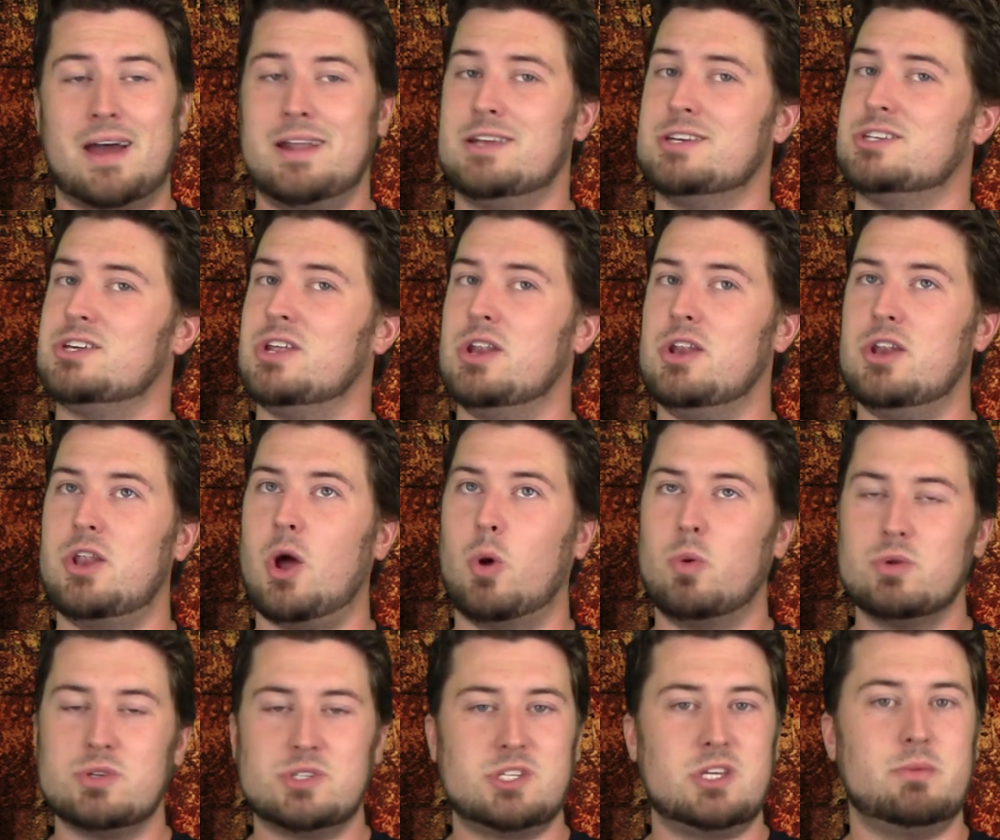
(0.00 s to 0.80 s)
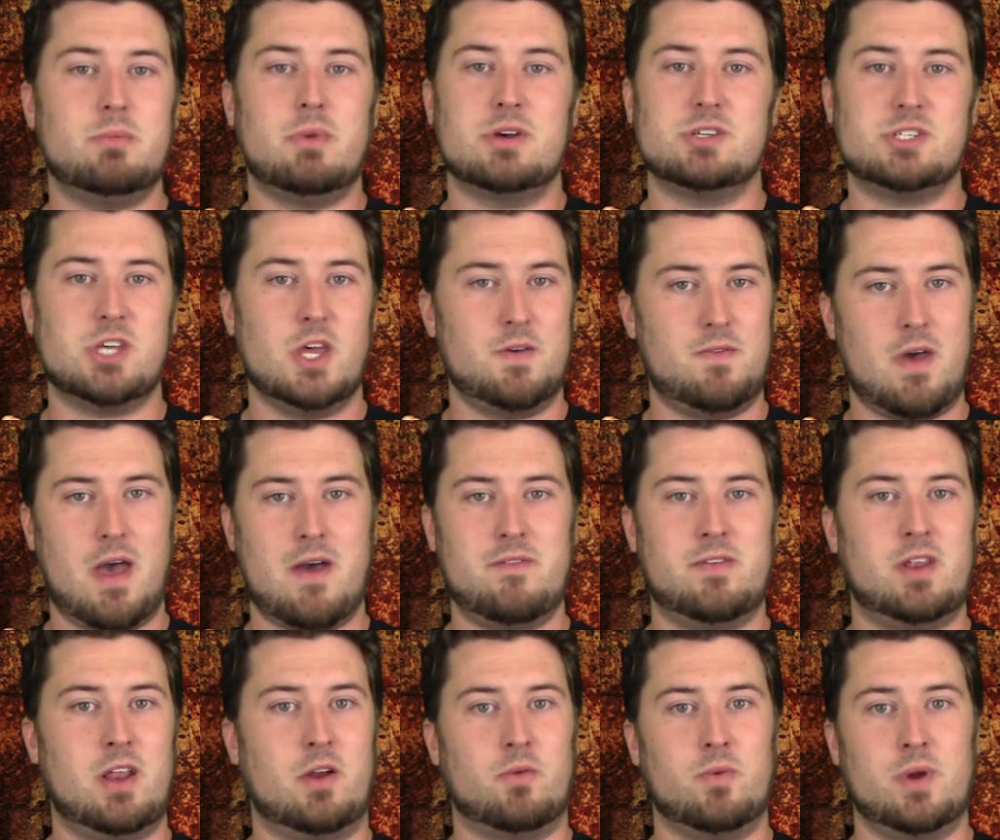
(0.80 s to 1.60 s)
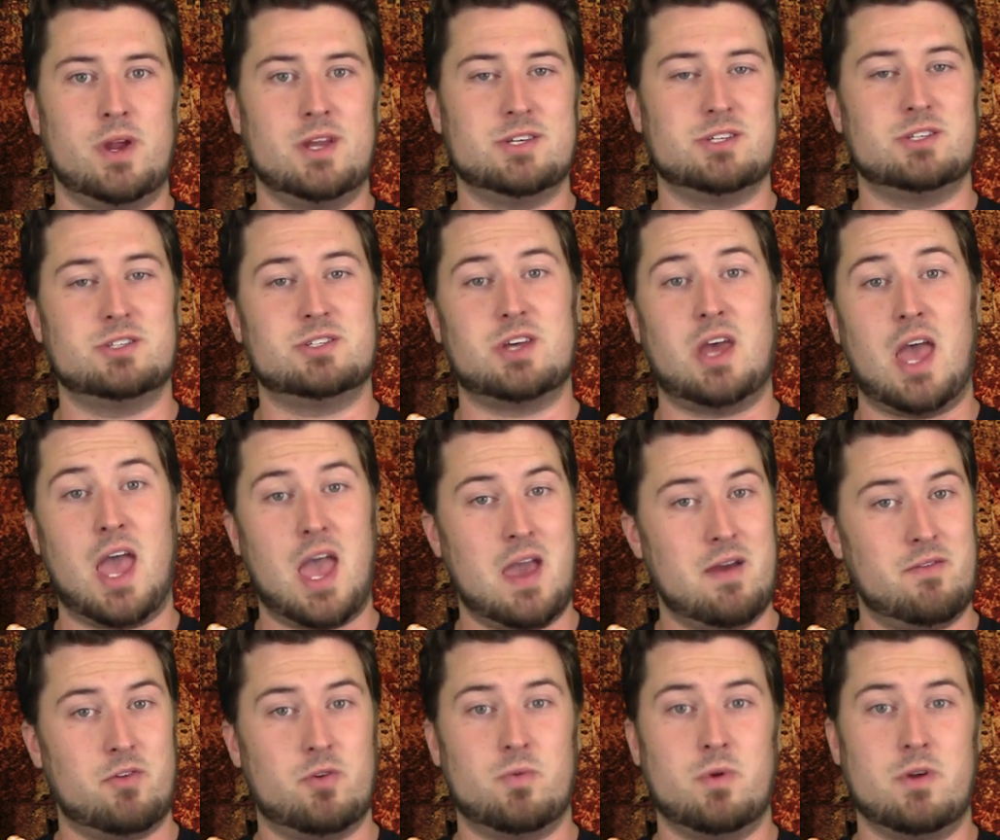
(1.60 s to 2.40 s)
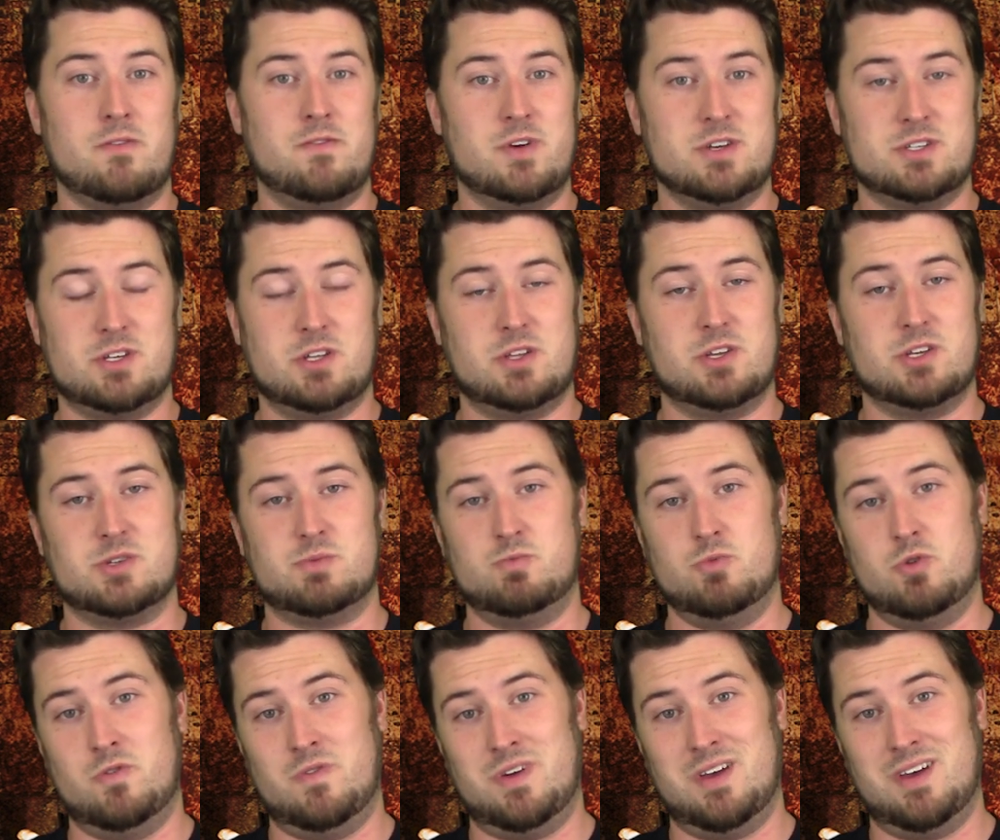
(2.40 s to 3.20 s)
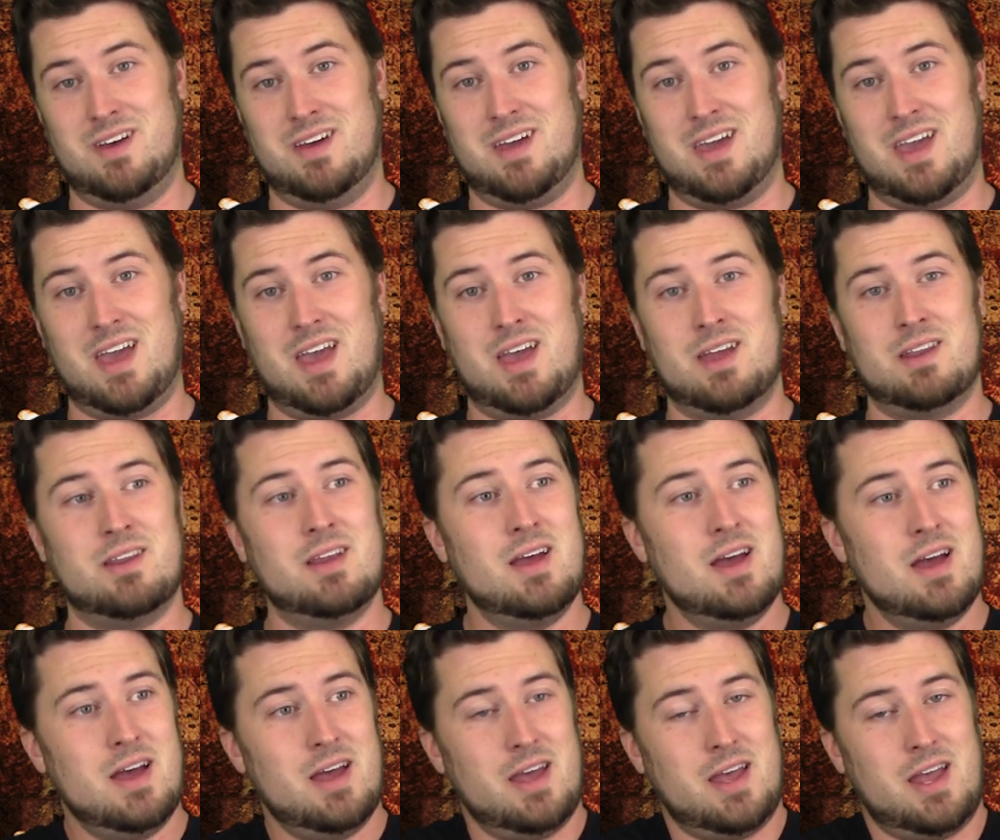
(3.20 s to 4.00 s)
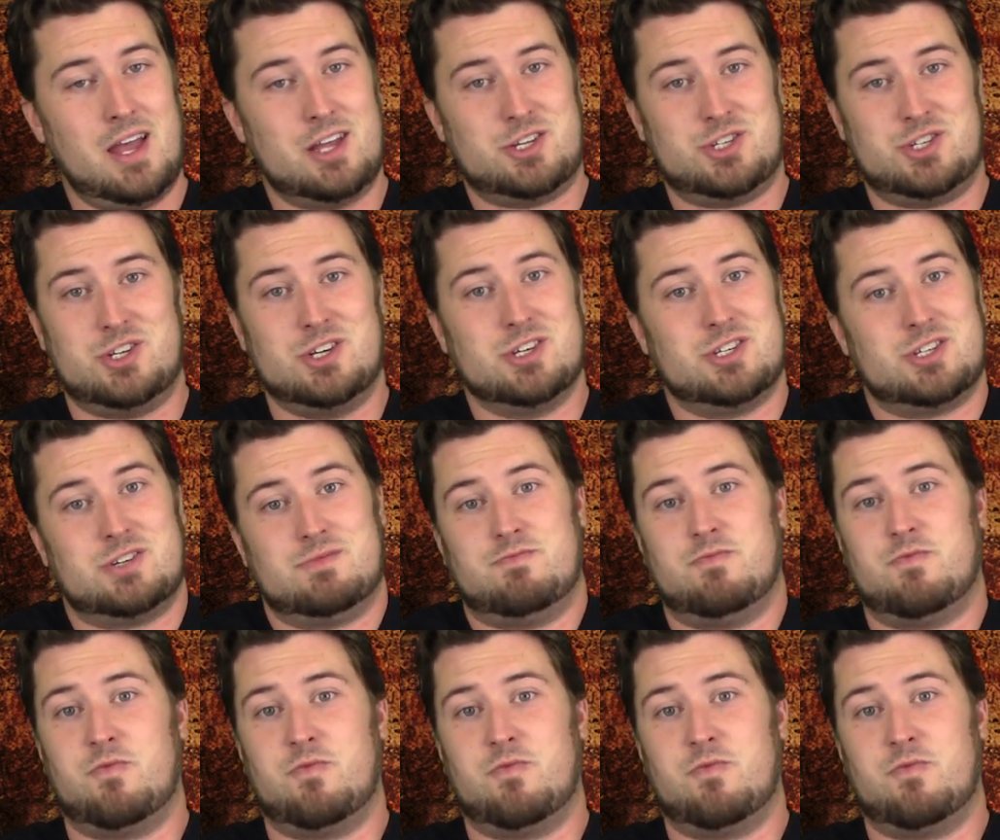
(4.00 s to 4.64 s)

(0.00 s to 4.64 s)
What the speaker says: I just don't see myself having a reason to ever revisit this movie again. It's just